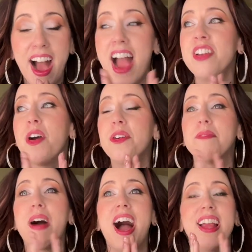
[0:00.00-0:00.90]
I know the
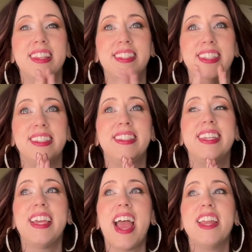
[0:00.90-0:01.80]
behind the scenes
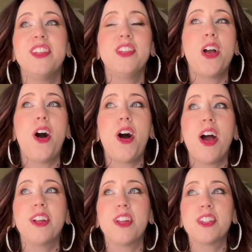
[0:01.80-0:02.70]
tea, and y'all
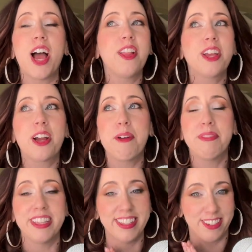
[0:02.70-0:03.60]
are telling a
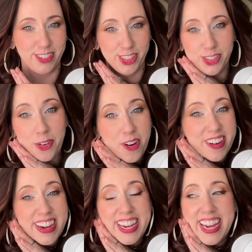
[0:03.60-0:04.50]
completely different
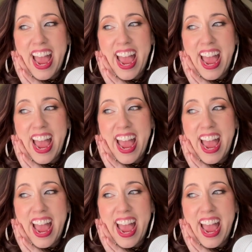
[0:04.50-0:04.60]
story.